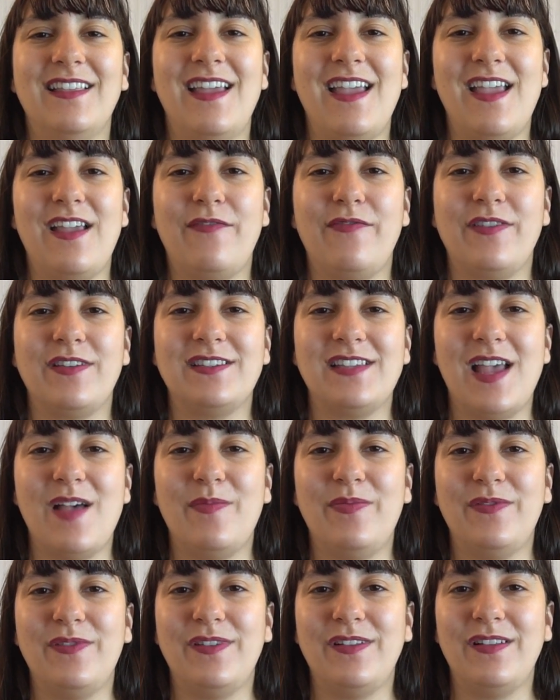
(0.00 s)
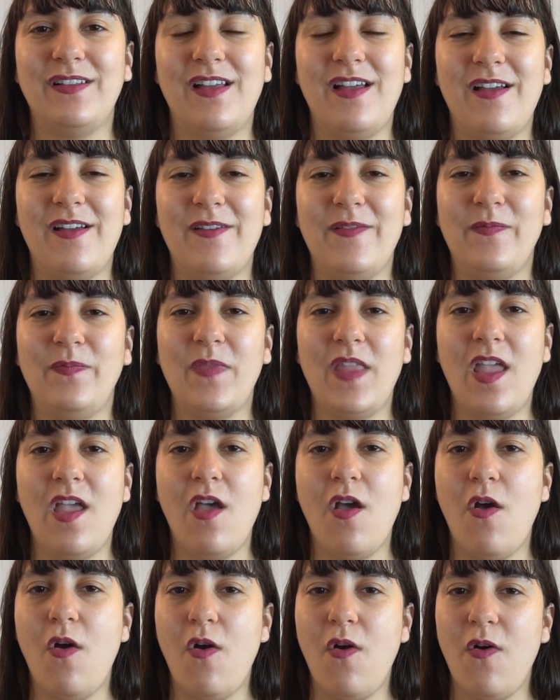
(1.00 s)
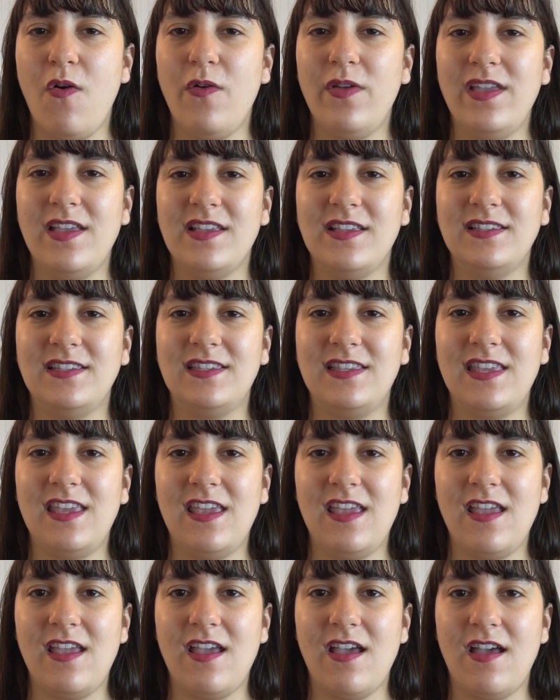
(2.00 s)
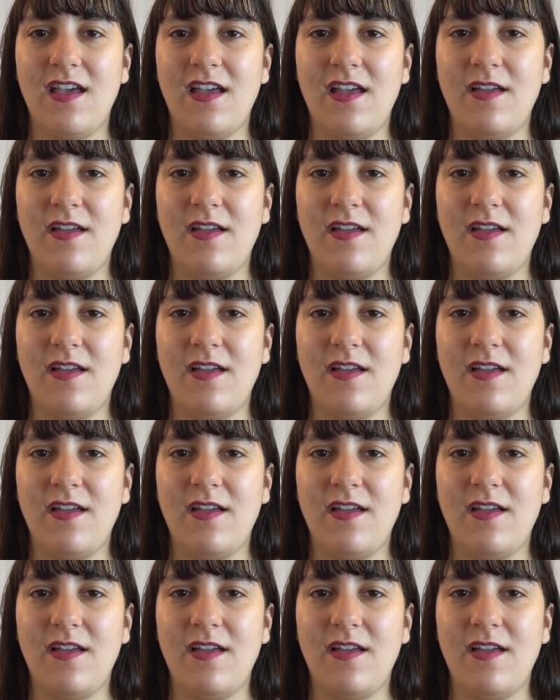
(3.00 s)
Like, for example, oh, is the